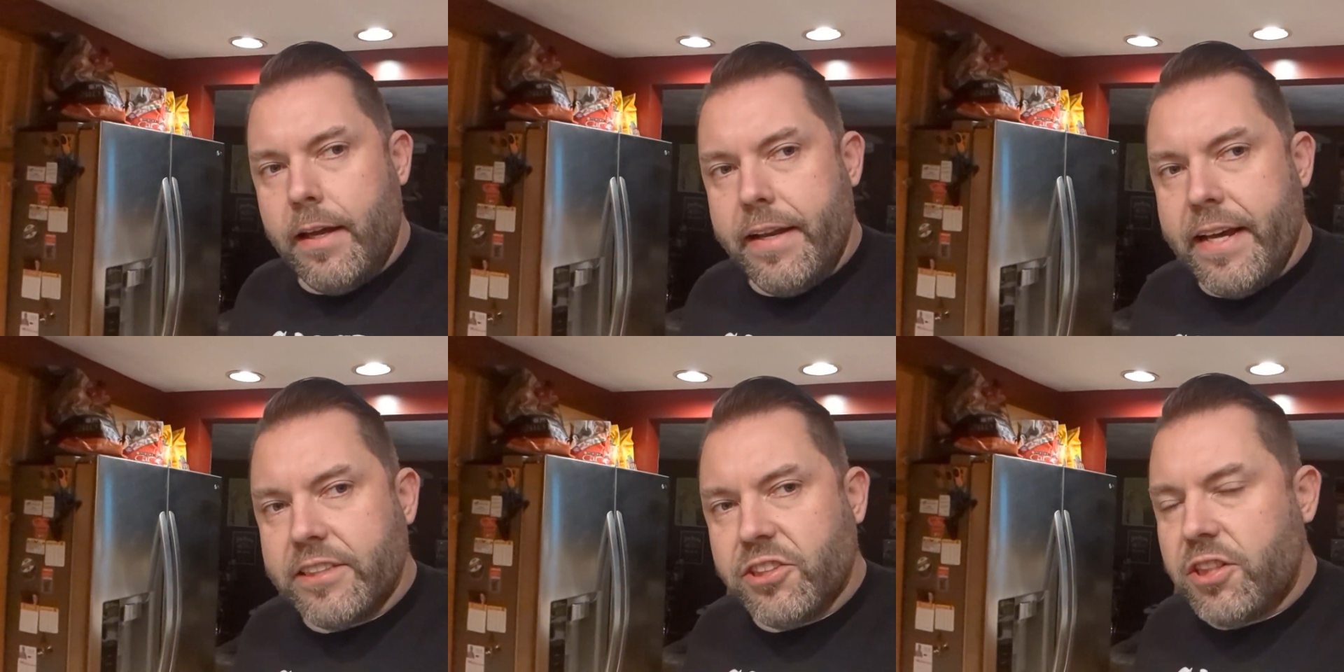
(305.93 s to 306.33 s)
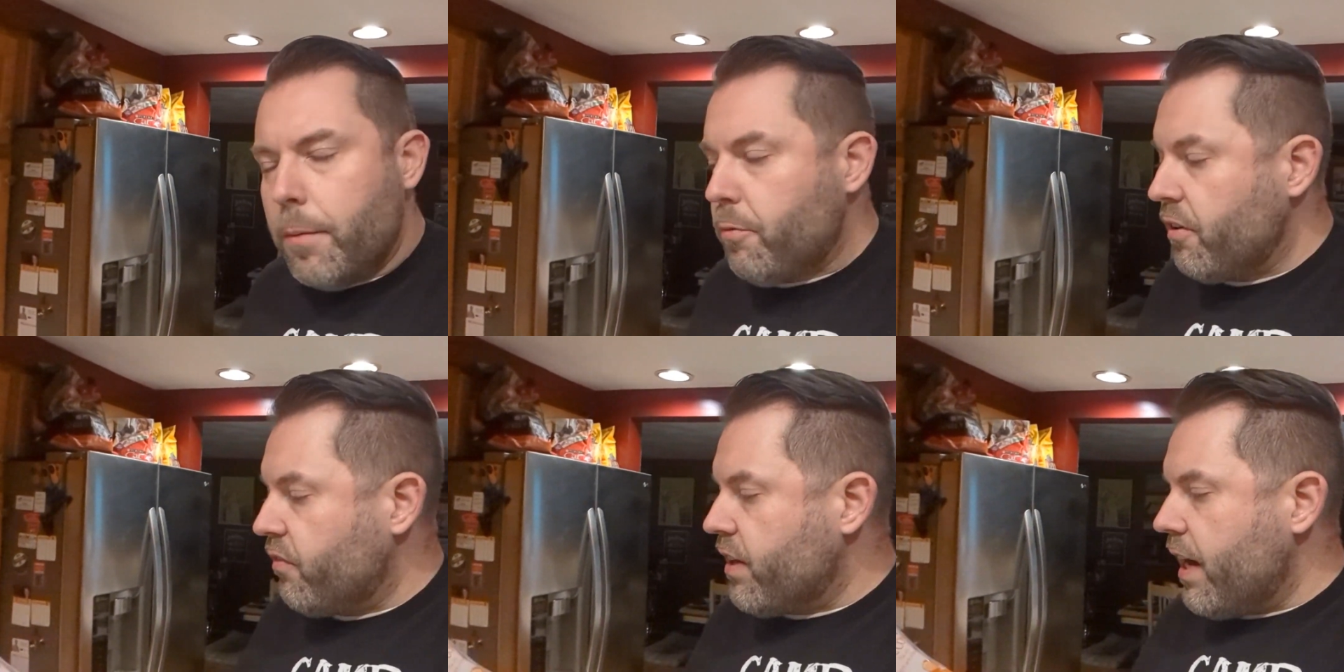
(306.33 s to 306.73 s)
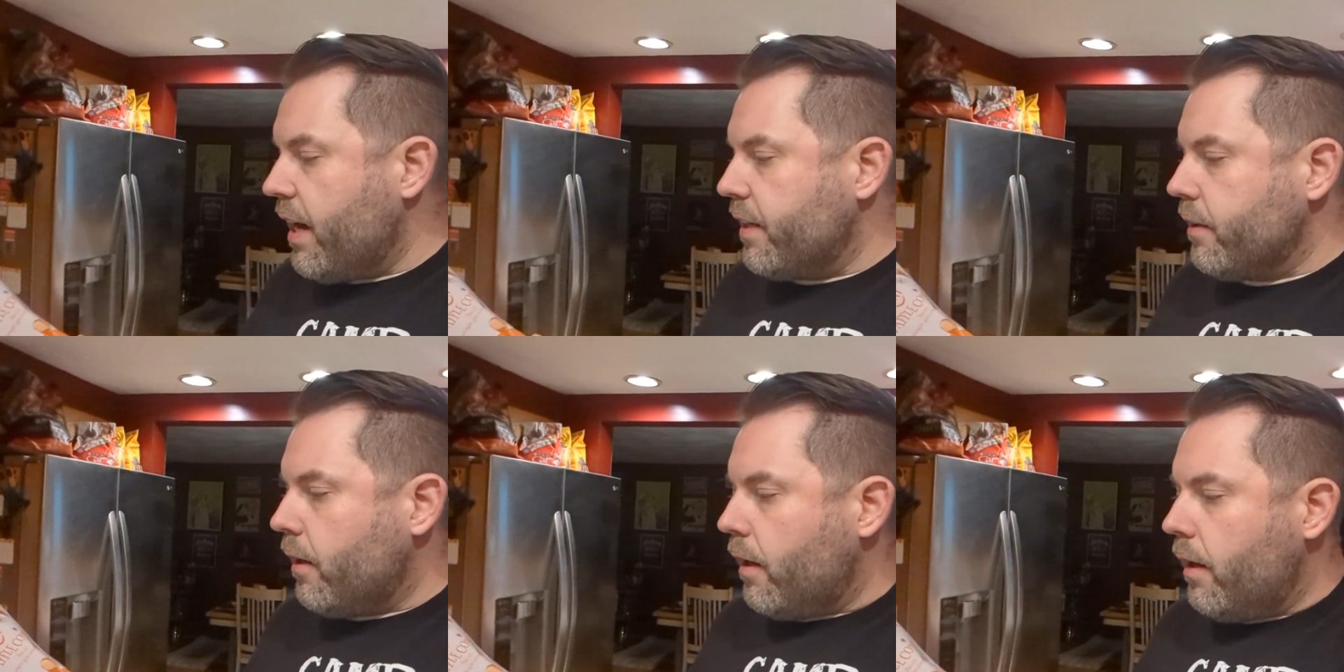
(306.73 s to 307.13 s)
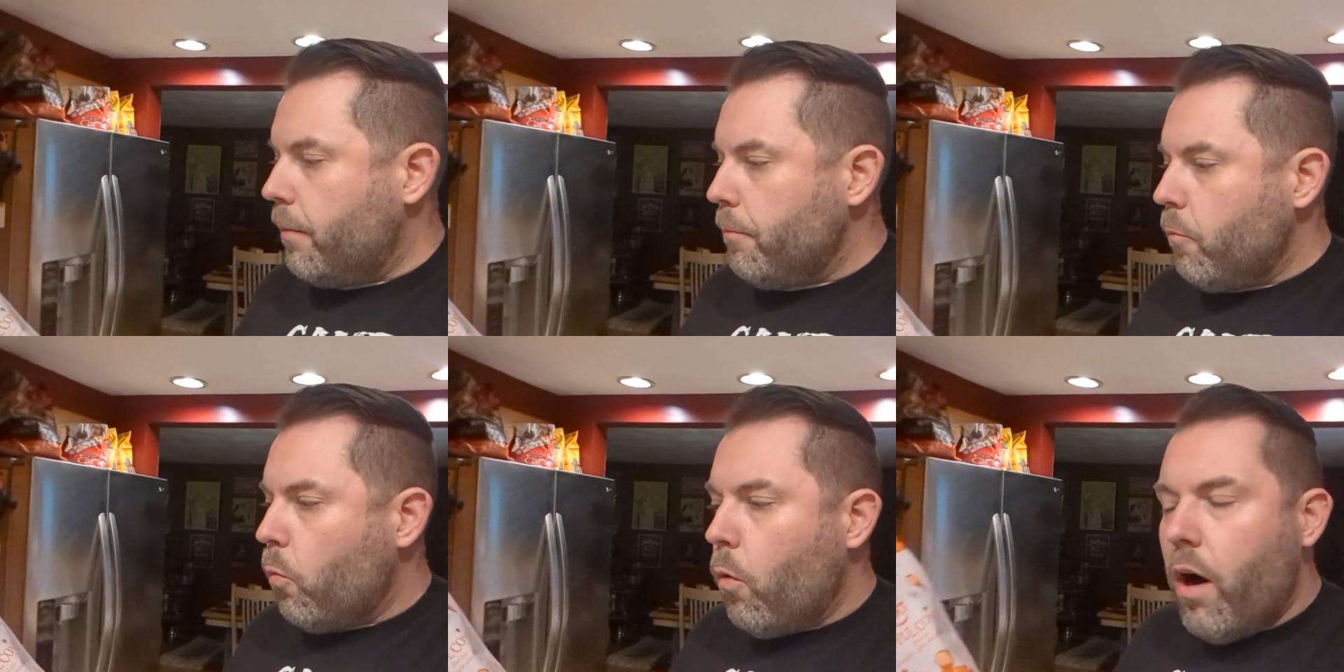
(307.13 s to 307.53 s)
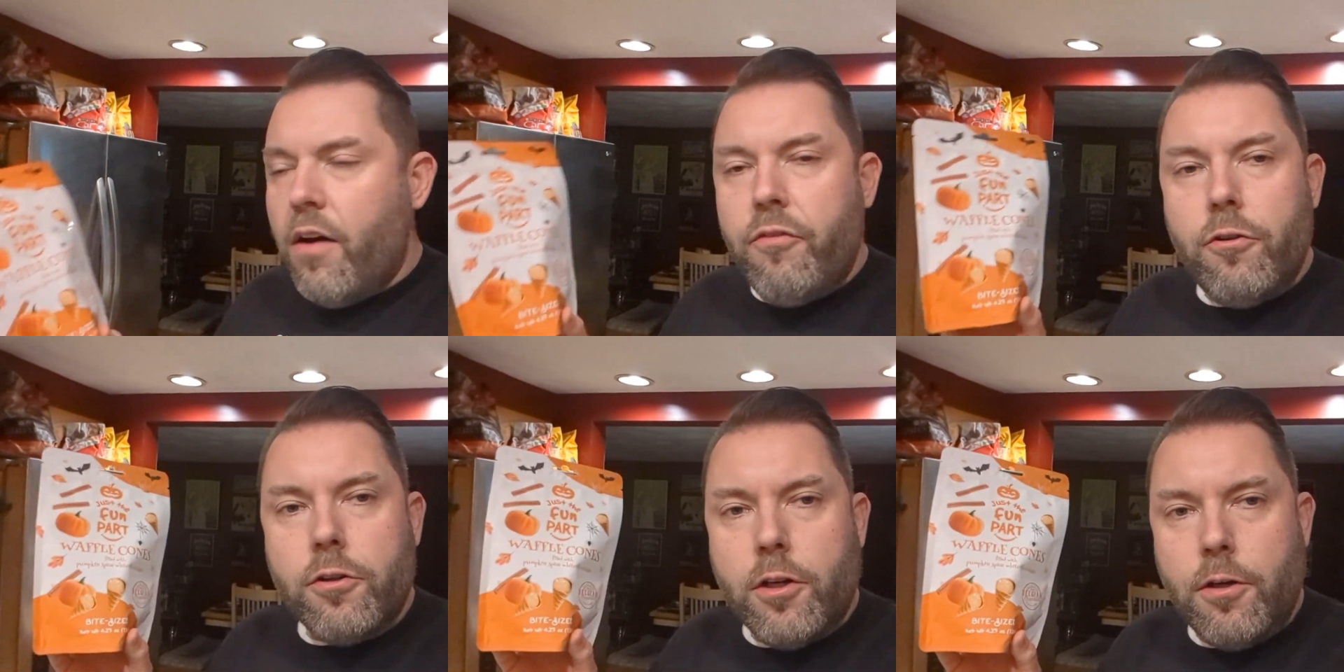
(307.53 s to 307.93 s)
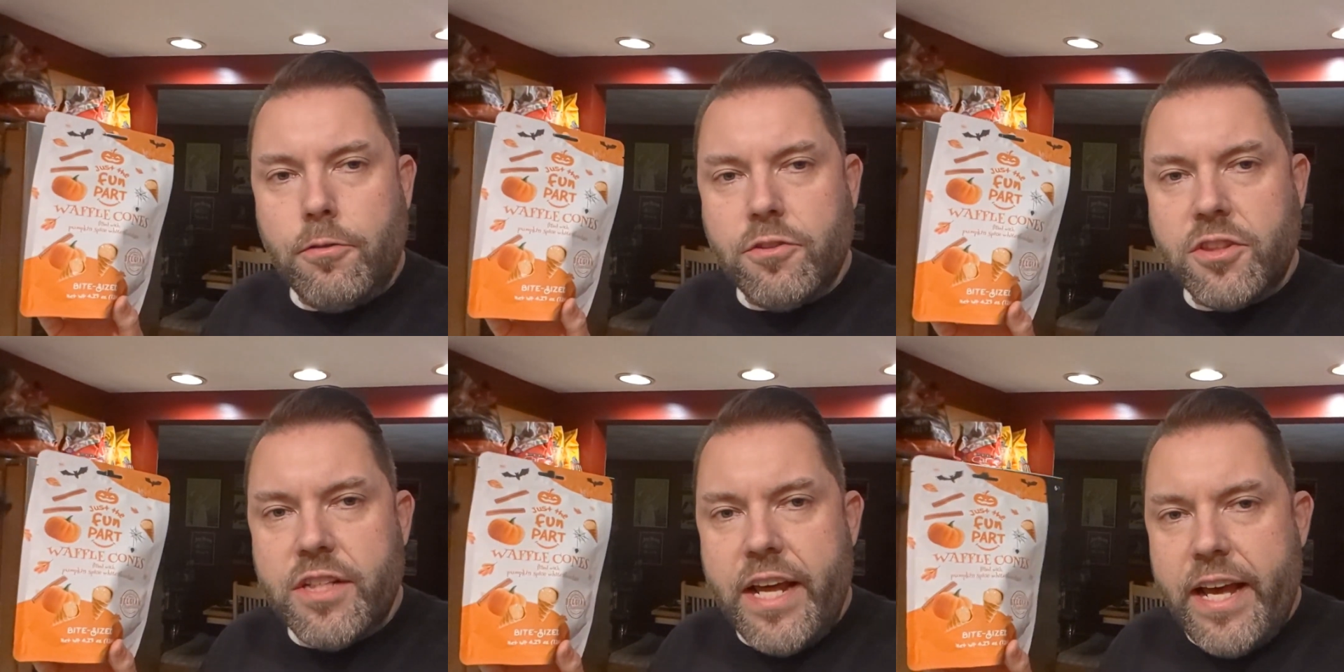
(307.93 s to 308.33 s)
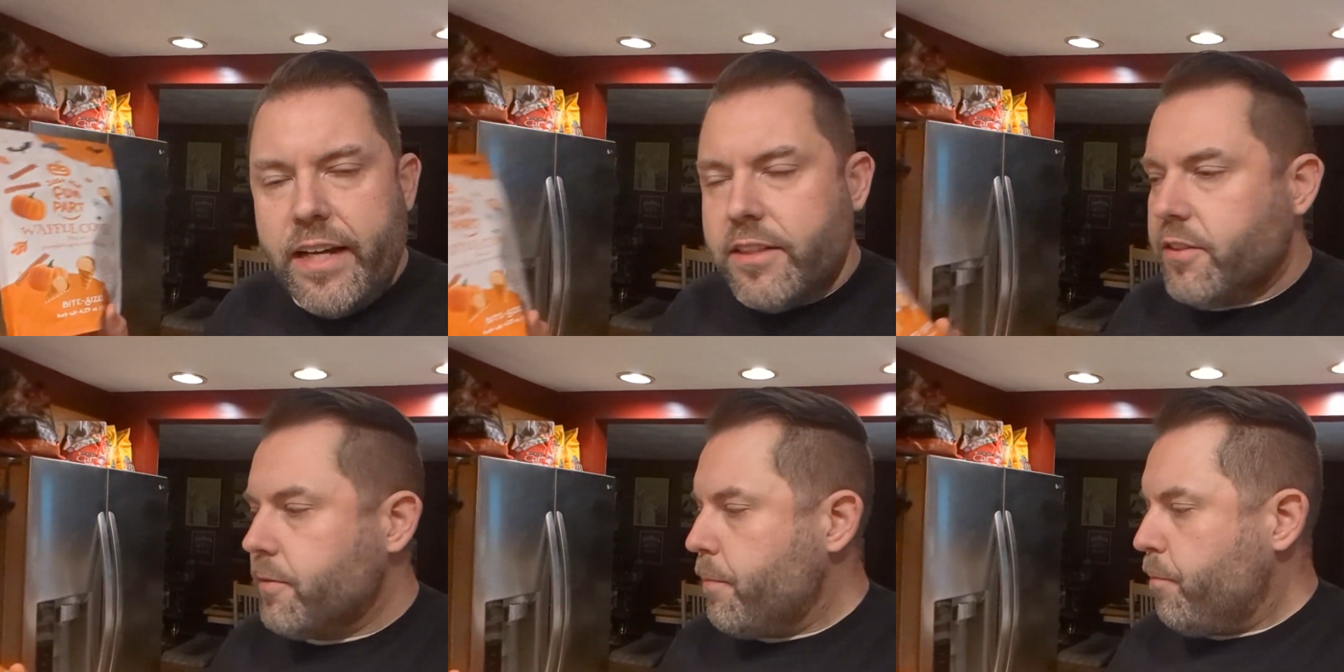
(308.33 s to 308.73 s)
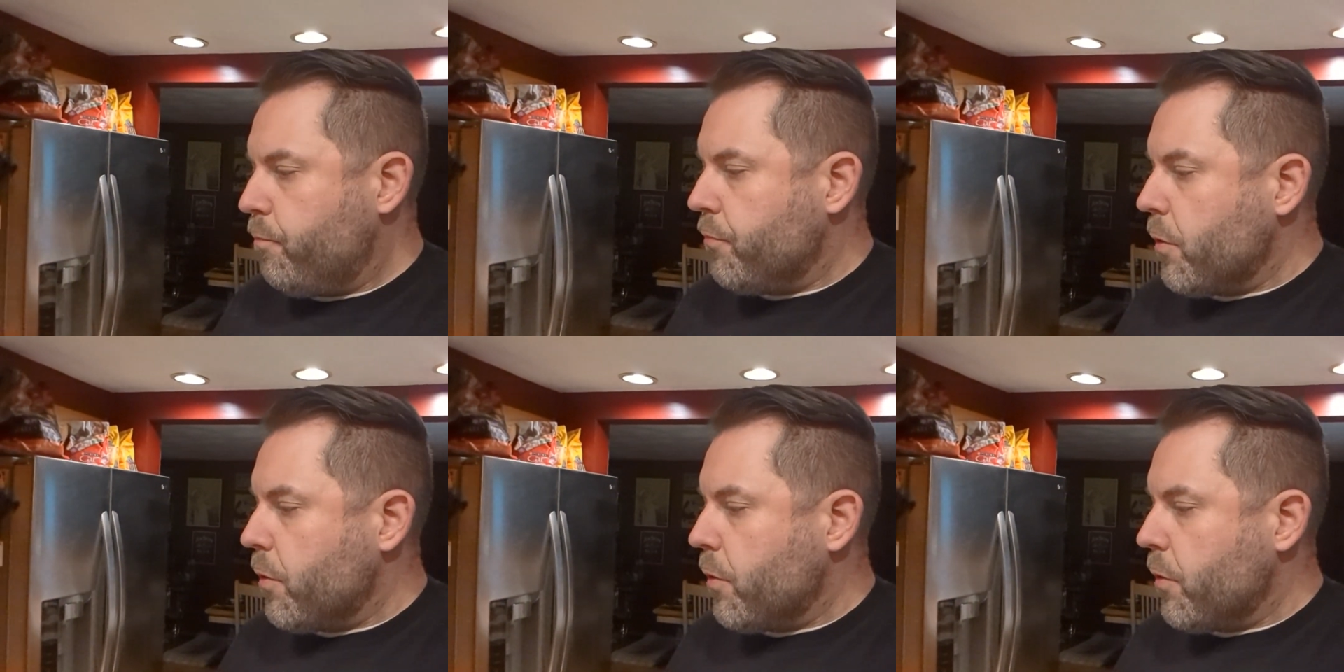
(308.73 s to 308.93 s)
Next up, we've got waffle cone snacks